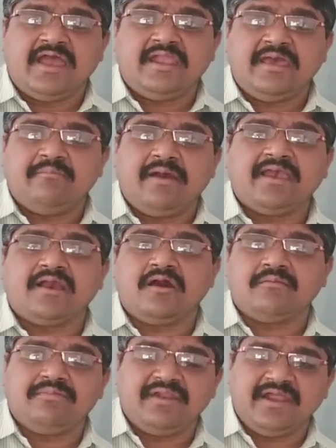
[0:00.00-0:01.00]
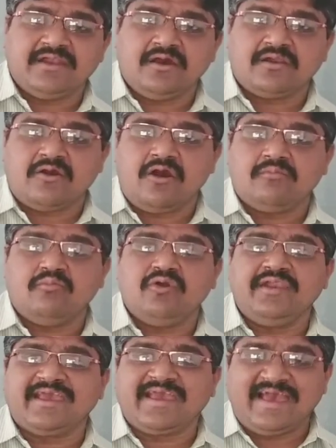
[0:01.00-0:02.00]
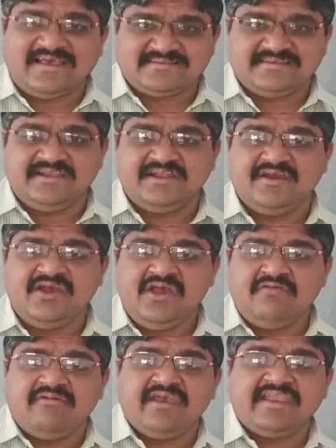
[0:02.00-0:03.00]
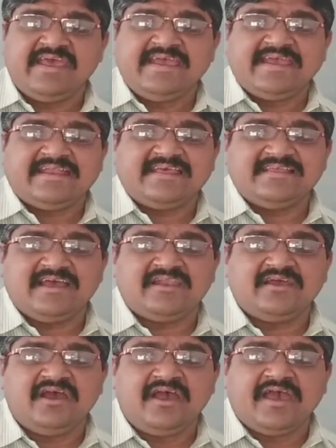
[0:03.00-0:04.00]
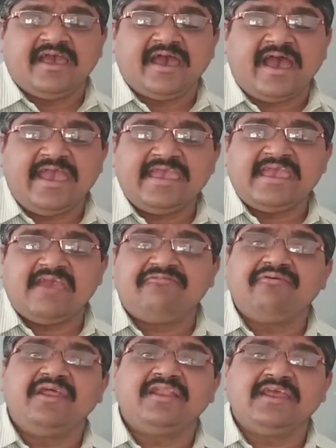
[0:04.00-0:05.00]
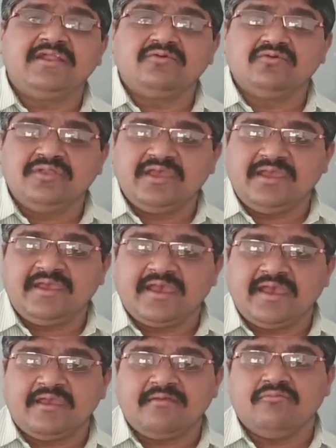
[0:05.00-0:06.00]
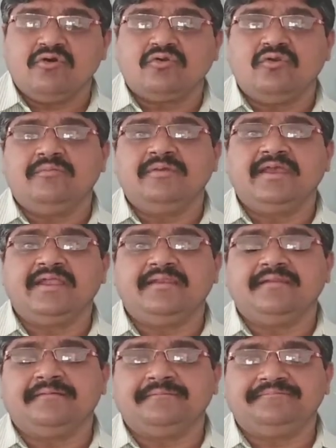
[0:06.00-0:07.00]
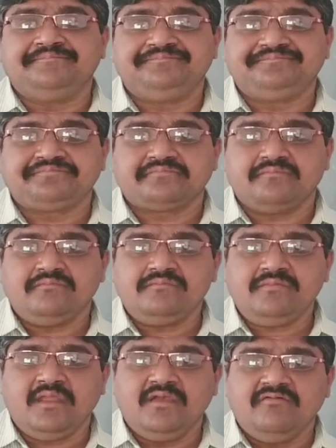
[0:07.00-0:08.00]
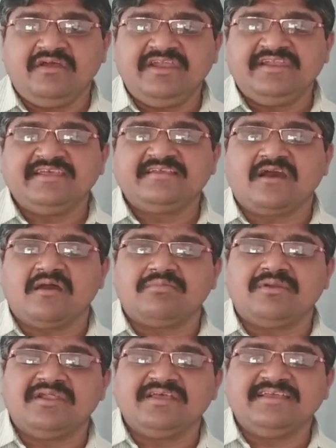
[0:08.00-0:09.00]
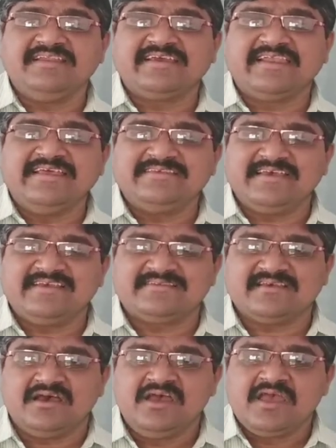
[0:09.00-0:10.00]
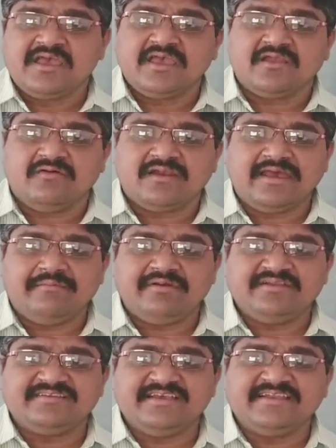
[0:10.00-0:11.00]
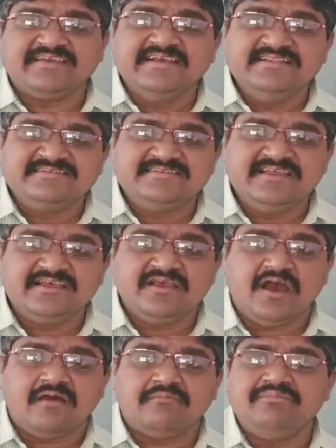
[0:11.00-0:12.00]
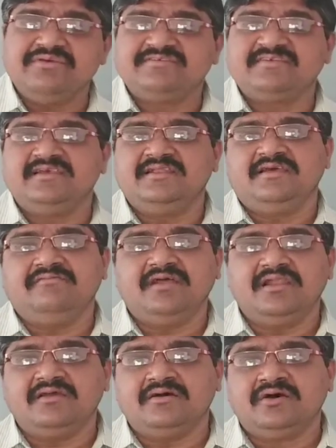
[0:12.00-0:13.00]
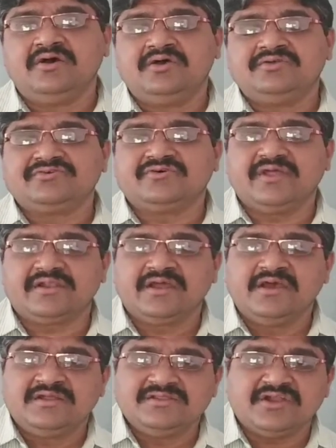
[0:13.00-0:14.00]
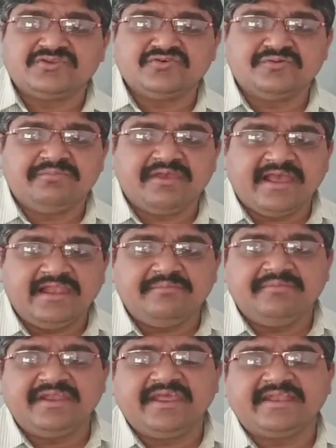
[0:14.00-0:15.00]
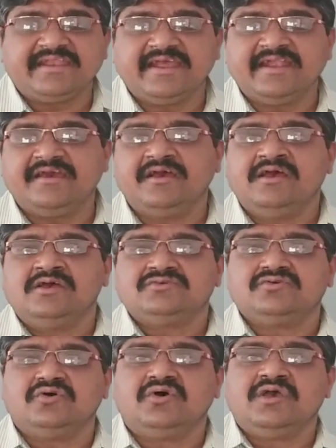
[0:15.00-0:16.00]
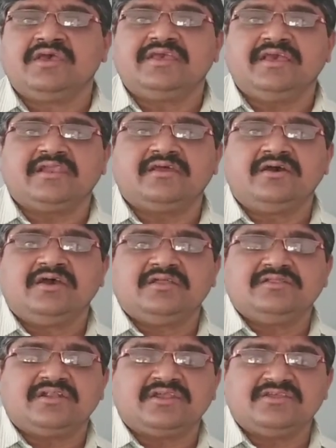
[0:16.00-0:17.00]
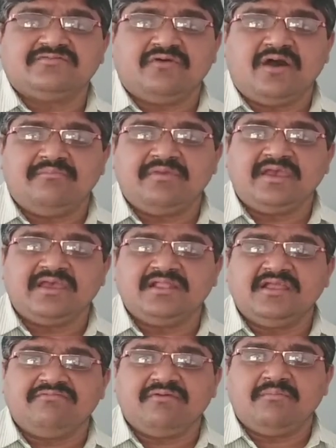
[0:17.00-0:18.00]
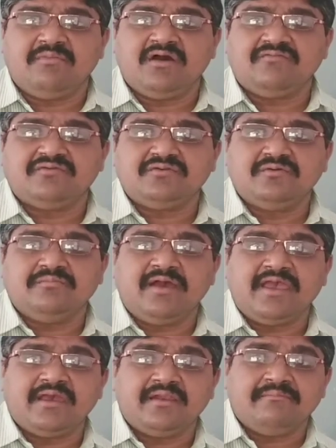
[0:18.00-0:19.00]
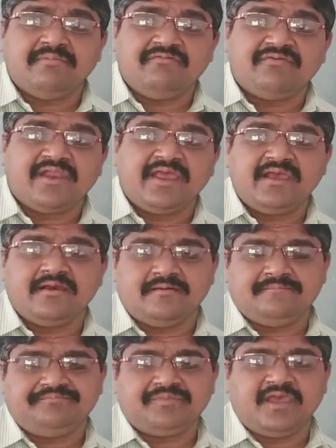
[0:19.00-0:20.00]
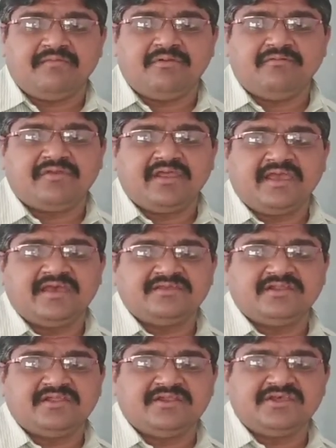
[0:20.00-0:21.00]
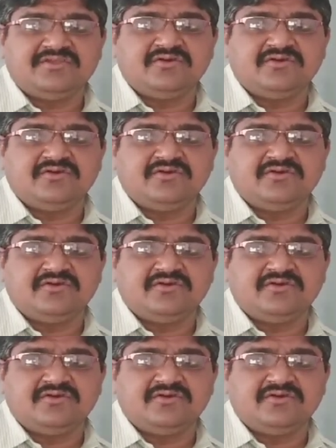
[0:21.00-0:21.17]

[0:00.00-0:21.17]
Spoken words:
bicarbonate or carbonic acid, where it is a high affinity to the hemoglobin. When it is carbon increases, here what happens, it kills the RBC level, so that should be eliminated. So here that is forming in the form of by a buffering agent, that is